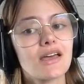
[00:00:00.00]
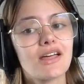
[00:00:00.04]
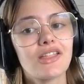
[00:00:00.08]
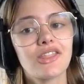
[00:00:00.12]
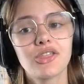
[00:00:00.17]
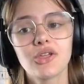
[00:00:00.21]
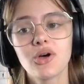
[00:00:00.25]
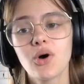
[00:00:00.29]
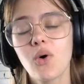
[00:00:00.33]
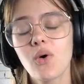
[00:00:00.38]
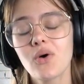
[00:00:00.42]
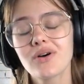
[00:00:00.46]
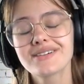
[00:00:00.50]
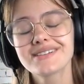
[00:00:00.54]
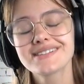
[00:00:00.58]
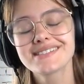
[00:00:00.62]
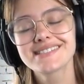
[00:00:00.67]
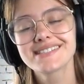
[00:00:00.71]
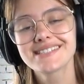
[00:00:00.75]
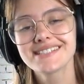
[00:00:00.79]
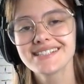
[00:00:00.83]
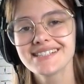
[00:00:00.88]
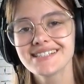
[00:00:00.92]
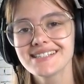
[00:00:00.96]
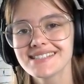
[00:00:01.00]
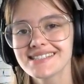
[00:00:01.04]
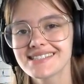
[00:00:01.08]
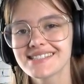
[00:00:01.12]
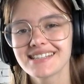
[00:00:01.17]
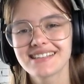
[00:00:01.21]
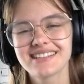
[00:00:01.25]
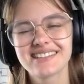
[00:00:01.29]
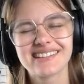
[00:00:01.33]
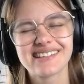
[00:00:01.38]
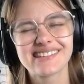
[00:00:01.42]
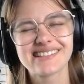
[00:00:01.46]
The horses,
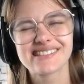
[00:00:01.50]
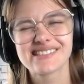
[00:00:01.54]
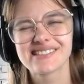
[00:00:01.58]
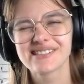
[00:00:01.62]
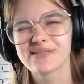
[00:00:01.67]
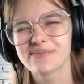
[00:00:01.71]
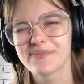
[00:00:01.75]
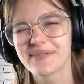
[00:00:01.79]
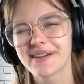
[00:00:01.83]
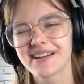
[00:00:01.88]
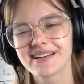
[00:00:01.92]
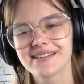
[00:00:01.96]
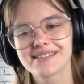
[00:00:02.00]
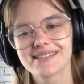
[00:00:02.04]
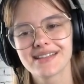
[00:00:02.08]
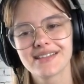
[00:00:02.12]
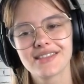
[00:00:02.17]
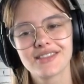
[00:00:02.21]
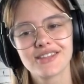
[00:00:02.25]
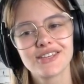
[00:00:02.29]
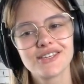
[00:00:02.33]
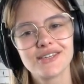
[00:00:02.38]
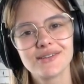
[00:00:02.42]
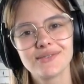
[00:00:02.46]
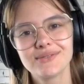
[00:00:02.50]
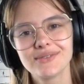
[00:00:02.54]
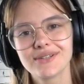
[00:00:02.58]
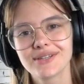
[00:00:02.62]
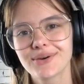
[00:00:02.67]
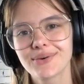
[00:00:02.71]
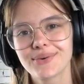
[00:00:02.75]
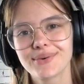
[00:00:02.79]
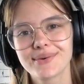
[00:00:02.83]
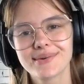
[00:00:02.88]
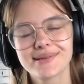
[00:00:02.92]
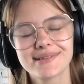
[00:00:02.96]
not so much, and the
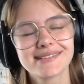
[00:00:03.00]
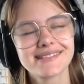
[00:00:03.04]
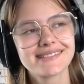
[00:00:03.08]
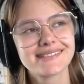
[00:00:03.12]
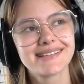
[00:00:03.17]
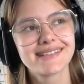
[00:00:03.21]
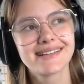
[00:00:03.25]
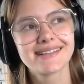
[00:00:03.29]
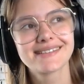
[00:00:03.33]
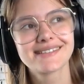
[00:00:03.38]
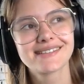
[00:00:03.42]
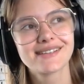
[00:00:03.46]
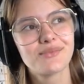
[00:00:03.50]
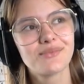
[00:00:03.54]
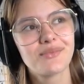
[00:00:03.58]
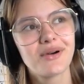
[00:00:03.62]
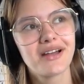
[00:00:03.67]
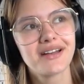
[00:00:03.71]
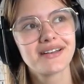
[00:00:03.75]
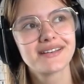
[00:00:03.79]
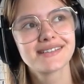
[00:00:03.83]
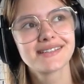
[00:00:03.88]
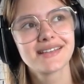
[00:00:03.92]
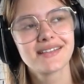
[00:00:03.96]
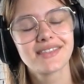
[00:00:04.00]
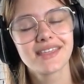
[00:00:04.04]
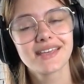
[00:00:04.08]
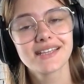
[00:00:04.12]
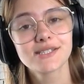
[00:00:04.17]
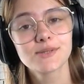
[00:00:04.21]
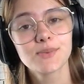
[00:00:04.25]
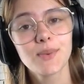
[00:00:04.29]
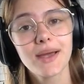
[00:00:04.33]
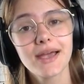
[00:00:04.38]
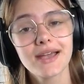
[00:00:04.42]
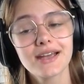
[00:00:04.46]
unicorns, not so much.
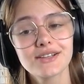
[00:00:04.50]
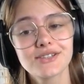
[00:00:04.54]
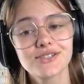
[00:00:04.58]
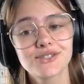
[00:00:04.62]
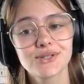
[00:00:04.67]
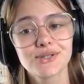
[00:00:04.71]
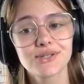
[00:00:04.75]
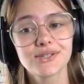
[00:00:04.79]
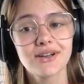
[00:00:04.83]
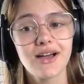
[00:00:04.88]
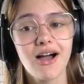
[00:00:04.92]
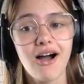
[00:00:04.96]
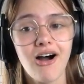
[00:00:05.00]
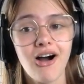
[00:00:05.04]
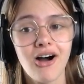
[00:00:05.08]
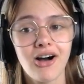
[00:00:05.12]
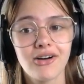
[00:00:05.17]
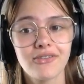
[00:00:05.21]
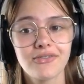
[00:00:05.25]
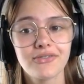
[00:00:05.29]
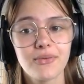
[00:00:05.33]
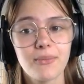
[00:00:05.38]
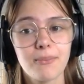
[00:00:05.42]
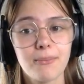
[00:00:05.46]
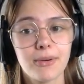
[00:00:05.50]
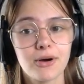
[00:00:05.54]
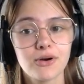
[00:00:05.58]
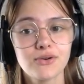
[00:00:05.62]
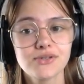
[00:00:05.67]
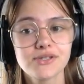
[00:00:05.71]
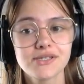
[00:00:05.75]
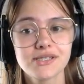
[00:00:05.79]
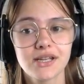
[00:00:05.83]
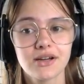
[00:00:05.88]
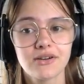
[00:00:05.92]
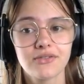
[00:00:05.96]
That's why I turned off
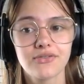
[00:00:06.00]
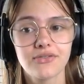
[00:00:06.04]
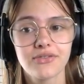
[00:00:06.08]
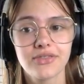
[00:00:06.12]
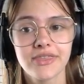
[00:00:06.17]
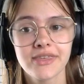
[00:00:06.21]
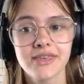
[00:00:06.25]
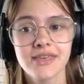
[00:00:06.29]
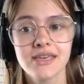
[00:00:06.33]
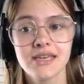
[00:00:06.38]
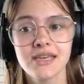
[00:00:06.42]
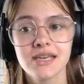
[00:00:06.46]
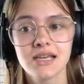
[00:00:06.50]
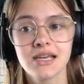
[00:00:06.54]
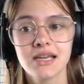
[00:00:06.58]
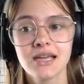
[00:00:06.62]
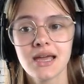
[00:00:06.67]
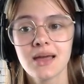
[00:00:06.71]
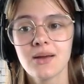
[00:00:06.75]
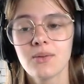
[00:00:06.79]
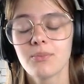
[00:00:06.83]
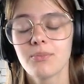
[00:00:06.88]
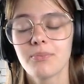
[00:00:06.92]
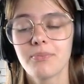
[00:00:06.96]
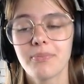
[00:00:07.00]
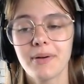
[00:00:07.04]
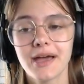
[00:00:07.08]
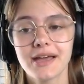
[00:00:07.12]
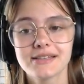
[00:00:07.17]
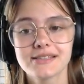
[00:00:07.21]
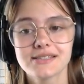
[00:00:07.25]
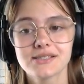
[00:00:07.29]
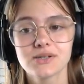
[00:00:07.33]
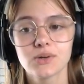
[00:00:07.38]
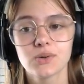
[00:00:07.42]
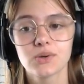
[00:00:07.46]
most of the
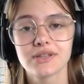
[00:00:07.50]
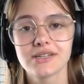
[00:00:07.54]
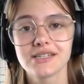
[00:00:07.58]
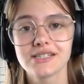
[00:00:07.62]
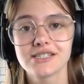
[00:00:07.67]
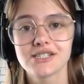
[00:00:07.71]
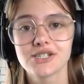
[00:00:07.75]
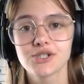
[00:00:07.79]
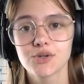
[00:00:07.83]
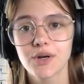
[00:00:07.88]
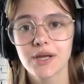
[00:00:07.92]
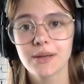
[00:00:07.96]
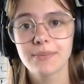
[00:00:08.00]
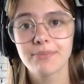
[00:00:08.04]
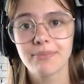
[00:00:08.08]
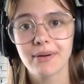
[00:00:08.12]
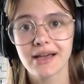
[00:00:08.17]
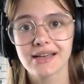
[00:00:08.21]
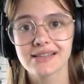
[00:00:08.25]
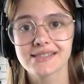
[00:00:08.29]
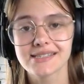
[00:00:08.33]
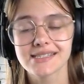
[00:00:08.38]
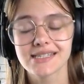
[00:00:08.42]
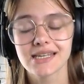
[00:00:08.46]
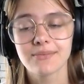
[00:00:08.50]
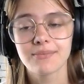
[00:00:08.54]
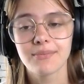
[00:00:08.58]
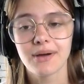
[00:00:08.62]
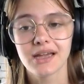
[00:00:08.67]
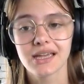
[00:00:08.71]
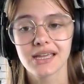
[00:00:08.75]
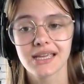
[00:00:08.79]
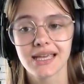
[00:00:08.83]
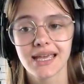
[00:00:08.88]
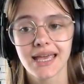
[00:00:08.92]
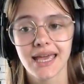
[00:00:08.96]
pets or the stray pets in
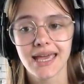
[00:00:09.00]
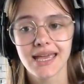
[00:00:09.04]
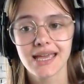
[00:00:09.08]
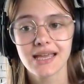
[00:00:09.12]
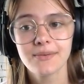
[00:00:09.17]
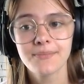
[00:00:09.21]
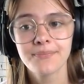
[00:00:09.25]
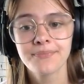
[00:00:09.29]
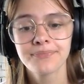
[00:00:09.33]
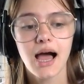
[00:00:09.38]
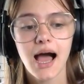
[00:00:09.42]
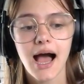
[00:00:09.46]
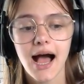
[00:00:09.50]
my game.